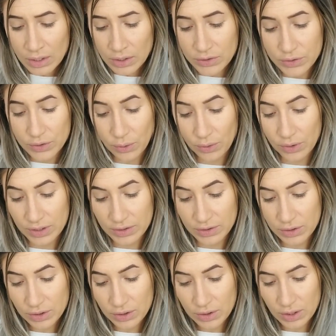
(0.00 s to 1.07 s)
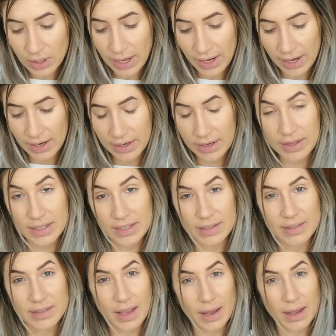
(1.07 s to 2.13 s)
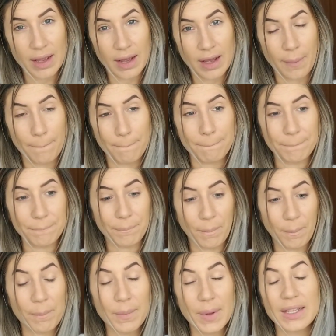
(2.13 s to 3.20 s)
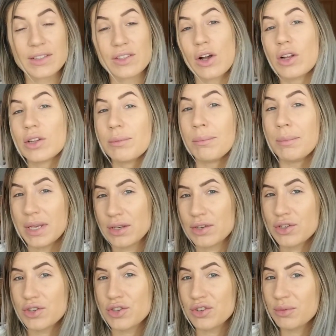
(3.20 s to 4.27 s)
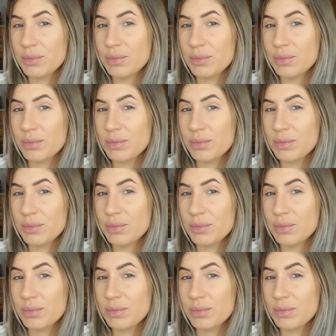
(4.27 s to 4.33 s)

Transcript: So this girl had this, it's called Mint To